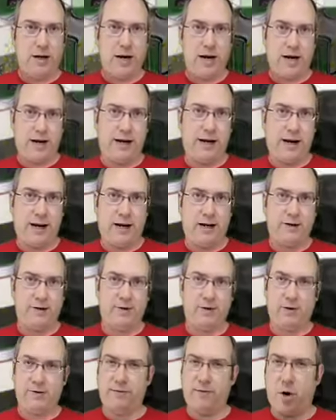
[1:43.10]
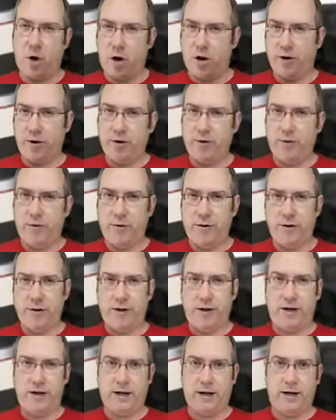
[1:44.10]
not a sort of auto
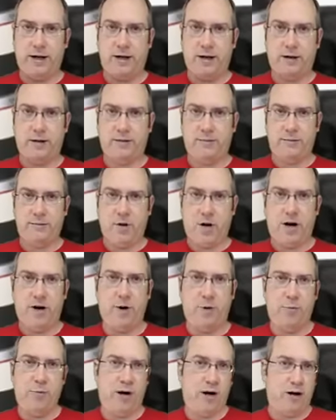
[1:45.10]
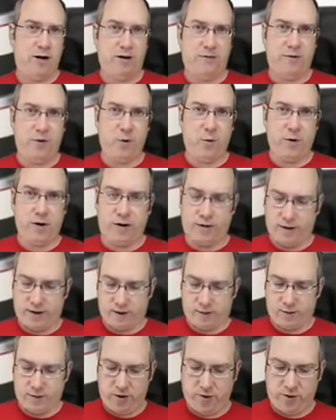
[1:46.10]
mug, if you will,
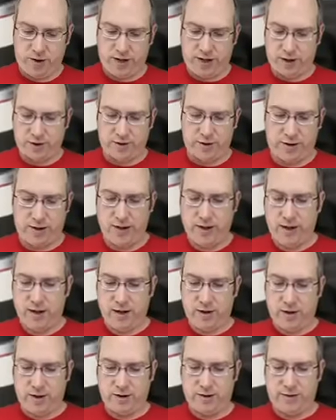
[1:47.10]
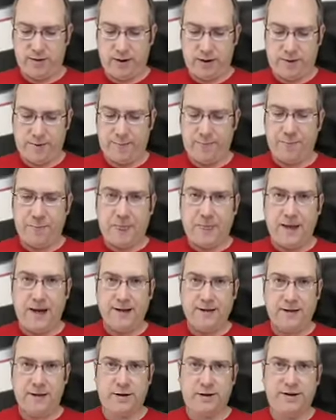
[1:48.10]
that you can actually just,
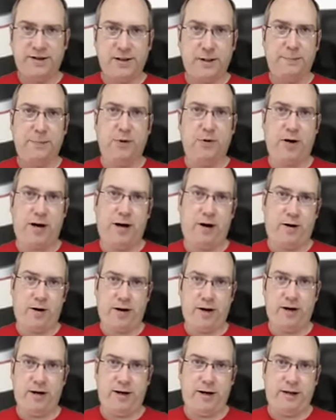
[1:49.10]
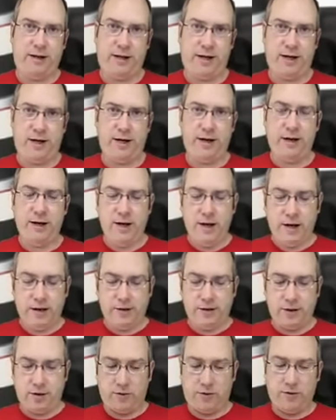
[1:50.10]
has a little sipper area at the end.
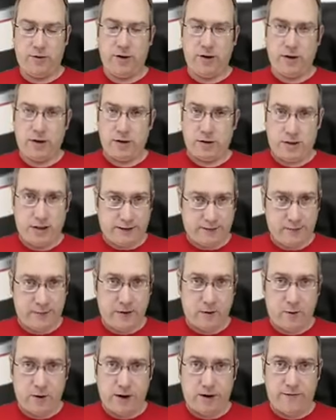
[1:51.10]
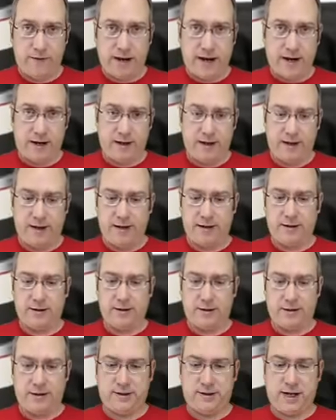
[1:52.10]
So you have to be aware of that. It
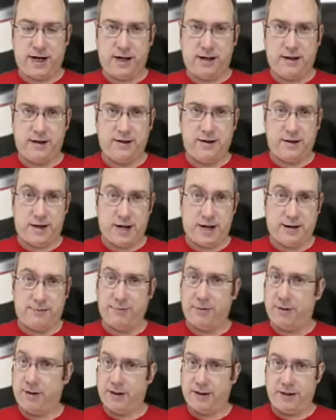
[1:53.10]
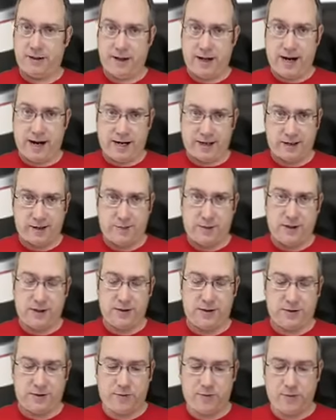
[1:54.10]
is a solid top. It has to be
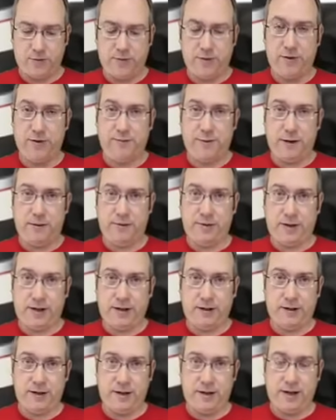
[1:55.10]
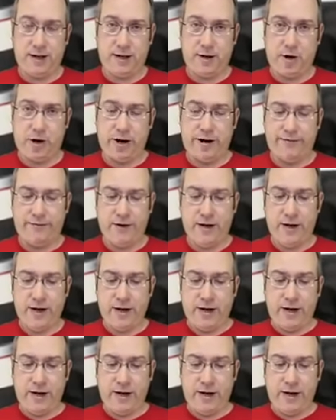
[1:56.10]
unscrewed to be able to get it off.